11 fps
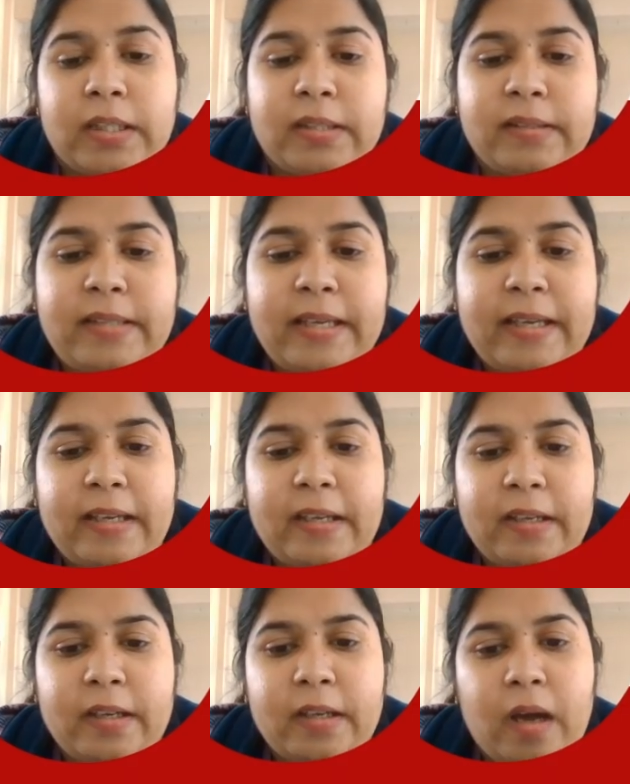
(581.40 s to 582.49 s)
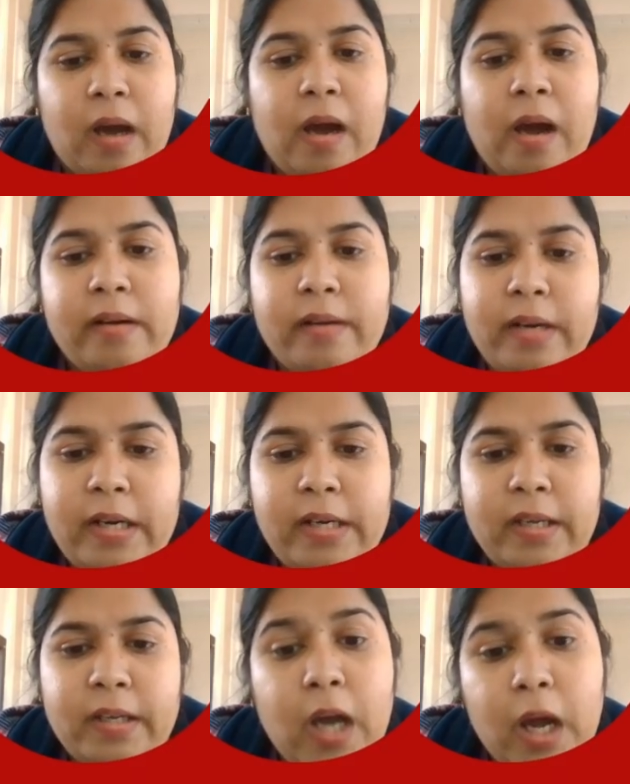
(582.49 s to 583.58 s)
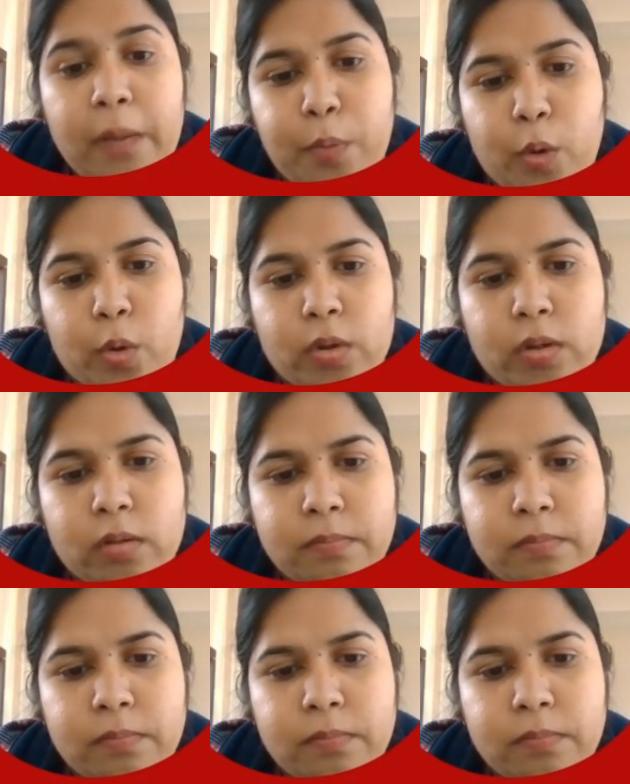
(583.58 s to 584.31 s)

they are reading a book.